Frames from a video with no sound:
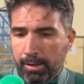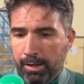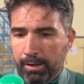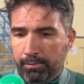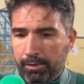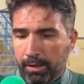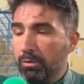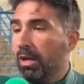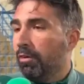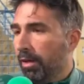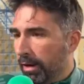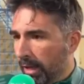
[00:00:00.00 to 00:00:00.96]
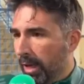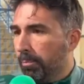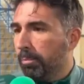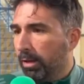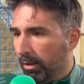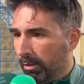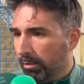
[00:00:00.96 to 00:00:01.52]
And we are very
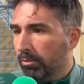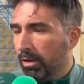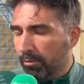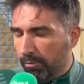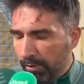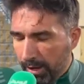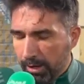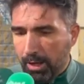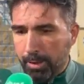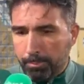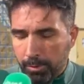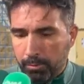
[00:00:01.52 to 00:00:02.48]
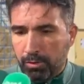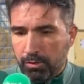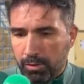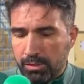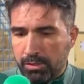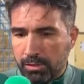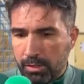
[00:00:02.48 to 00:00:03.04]
happy. We are very happy with
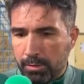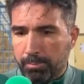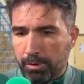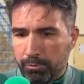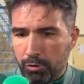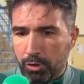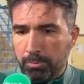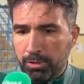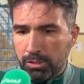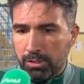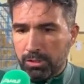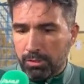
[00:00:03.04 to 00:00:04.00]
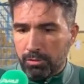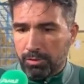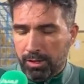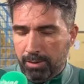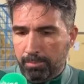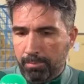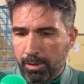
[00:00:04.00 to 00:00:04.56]
these performances of
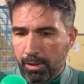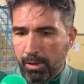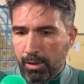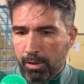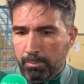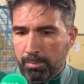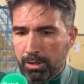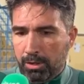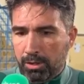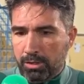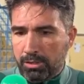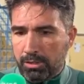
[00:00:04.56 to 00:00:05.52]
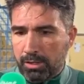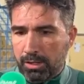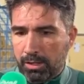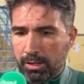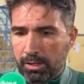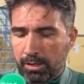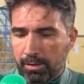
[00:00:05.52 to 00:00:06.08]
him because
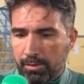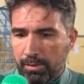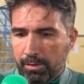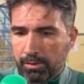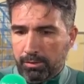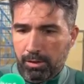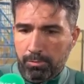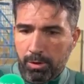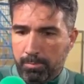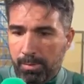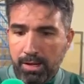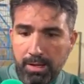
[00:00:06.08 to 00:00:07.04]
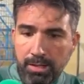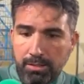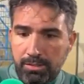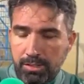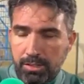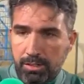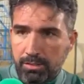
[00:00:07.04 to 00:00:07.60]
there were many
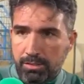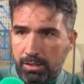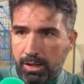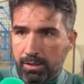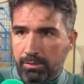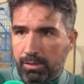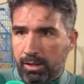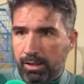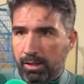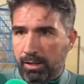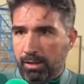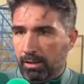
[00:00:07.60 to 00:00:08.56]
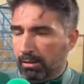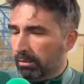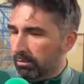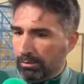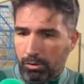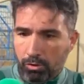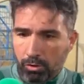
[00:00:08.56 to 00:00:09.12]
incidents and
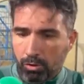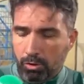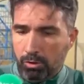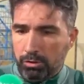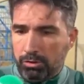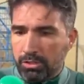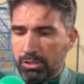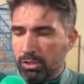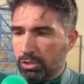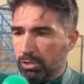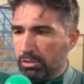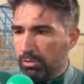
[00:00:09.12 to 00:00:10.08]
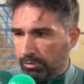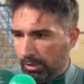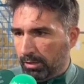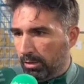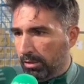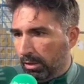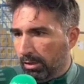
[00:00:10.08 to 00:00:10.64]
all decisions,
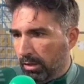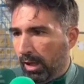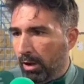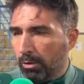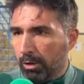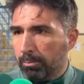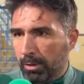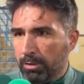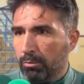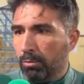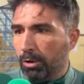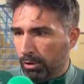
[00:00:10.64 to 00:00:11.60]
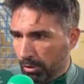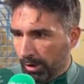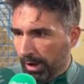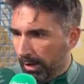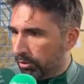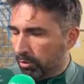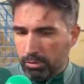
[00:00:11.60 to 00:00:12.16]
in our opinion, were
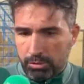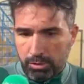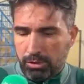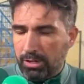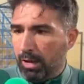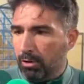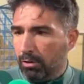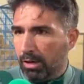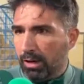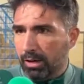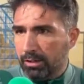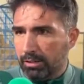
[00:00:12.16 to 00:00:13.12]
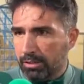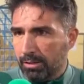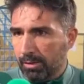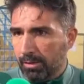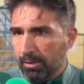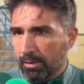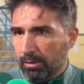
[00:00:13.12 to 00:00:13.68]
correct. Also, yellow cards.
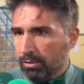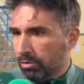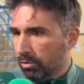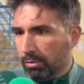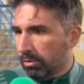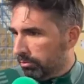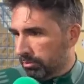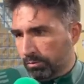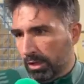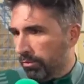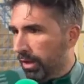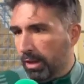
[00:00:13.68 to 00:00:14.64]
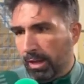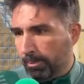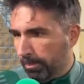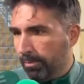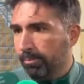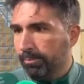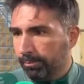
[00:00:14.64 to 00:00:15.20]
So we are very
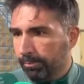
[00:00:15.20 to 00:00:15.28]
happy.